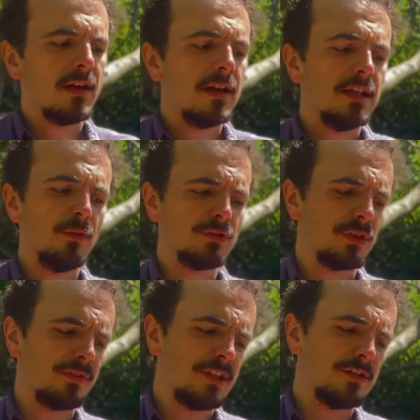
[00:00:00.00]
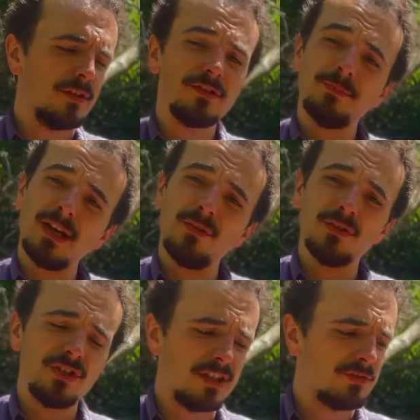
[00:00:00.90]
You've also got these notes to play on the
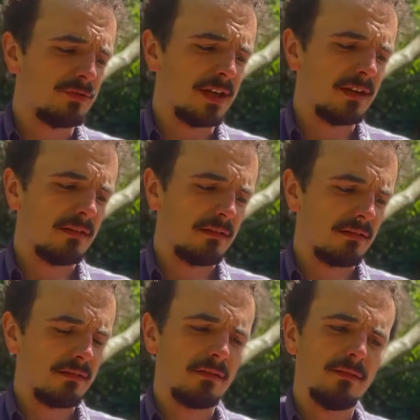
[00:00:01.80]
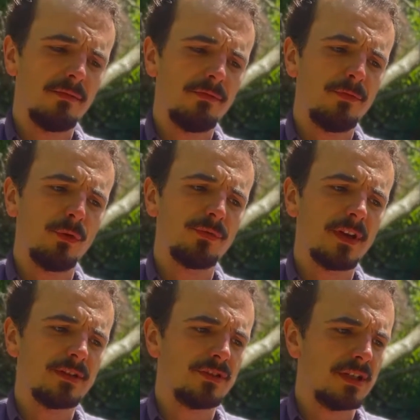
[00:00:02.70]
G string, 4th
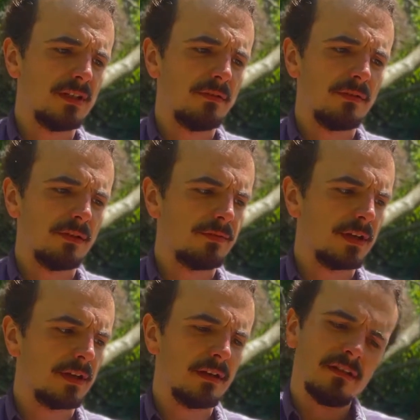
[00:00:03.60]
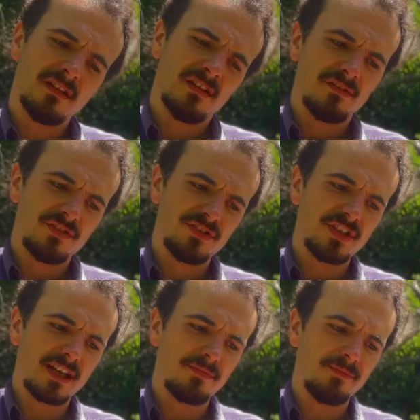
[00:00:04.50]
fret G, 3rd finger,
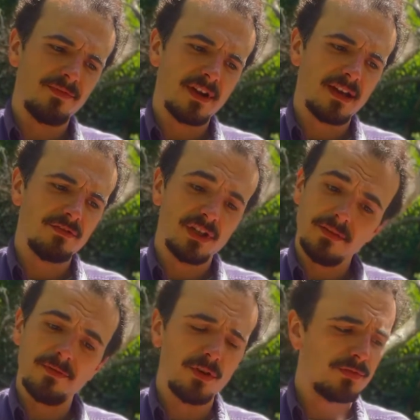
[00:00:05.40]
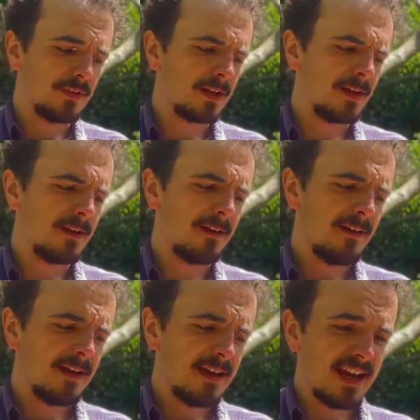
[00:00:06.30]
2nd fret G, 1st finger,
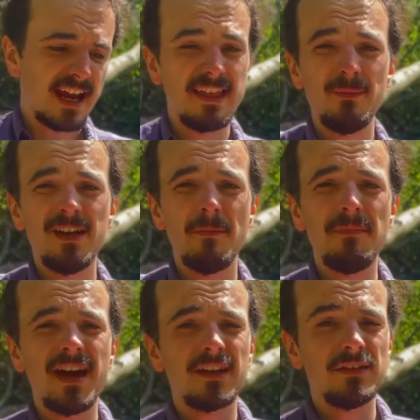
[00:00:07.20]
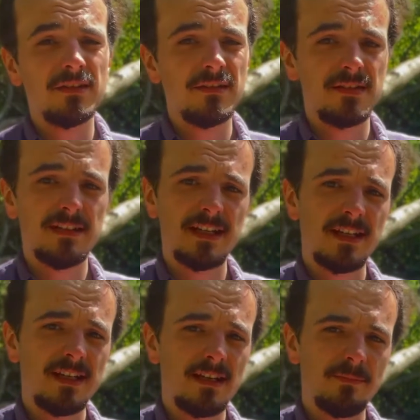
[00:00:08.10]
and then we come back to D.
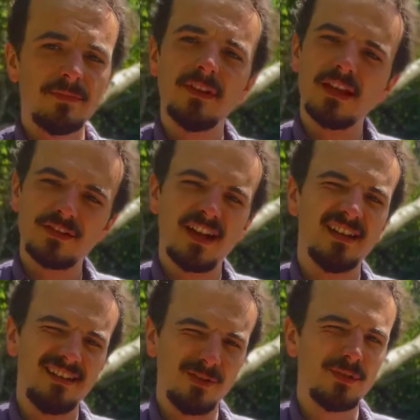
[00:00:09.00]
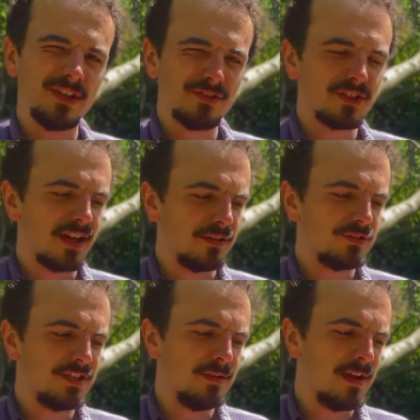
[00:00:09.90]
That's the idea with these scales,
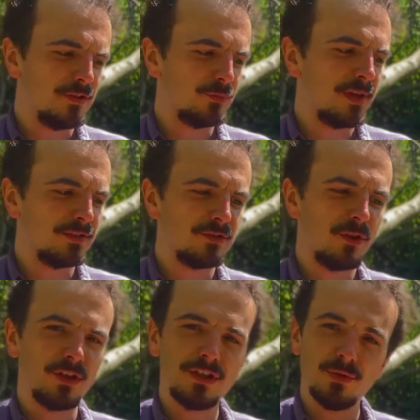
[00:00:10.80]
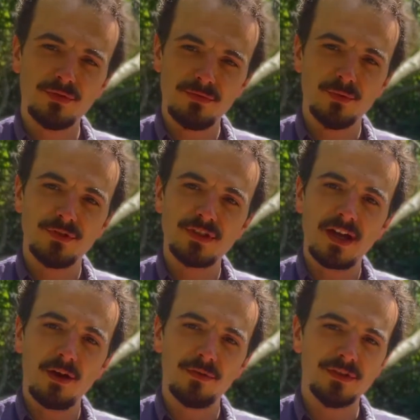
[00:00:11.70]
D major pentatonic. You'd
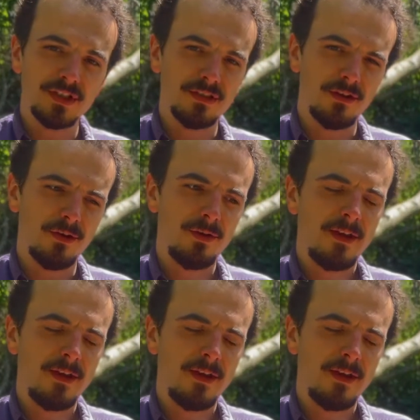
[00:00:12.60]
start on the D note.